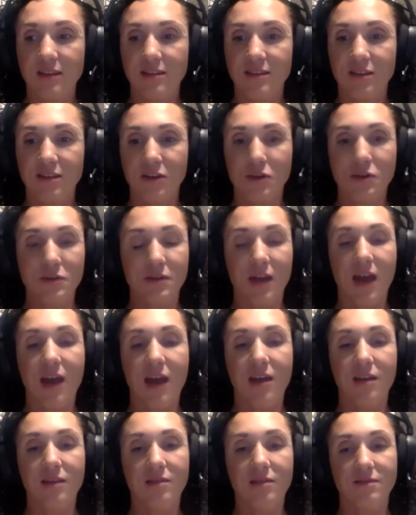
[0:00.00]
don't,
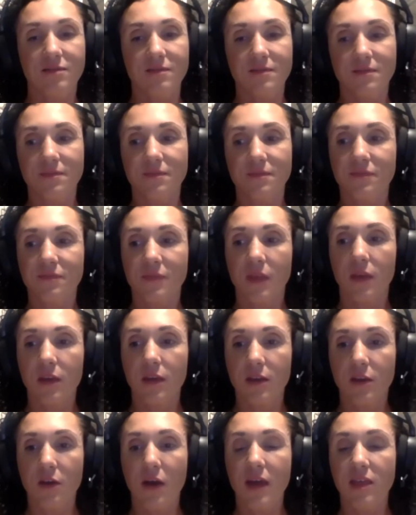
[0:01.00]
I
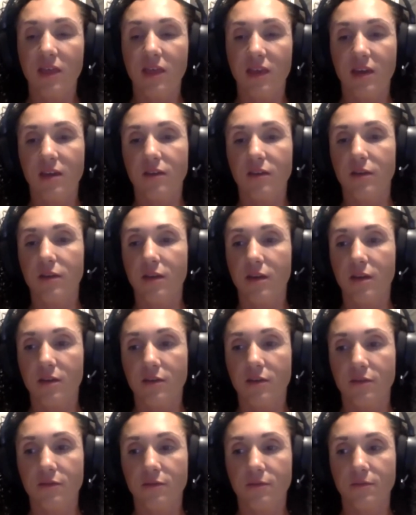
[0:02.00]
think,
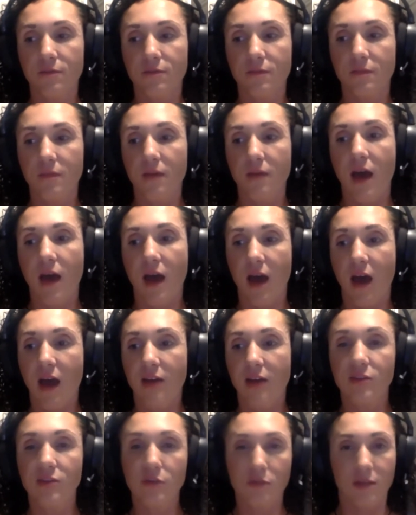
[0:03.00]

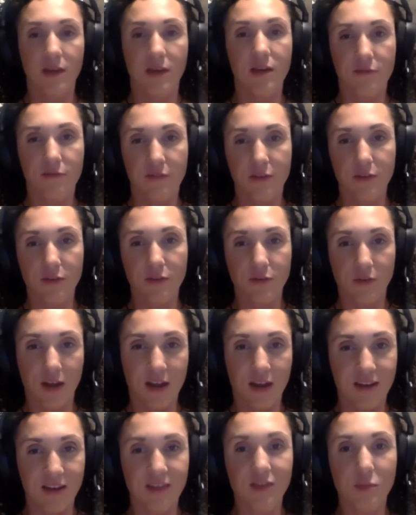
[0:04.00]
I do think Phil's
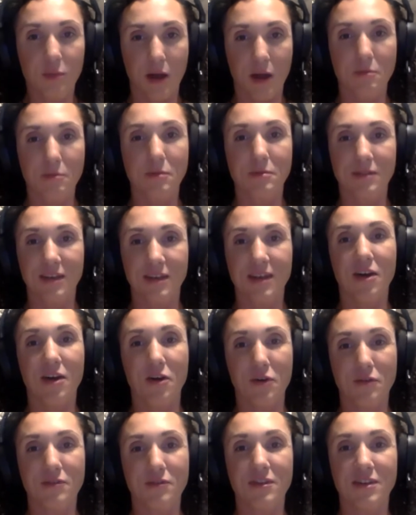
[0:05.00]
reign is probably
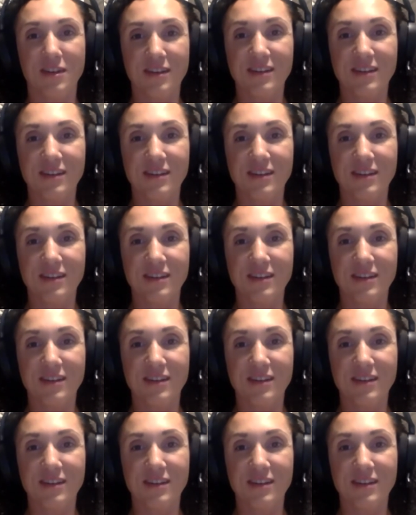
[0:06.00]
over.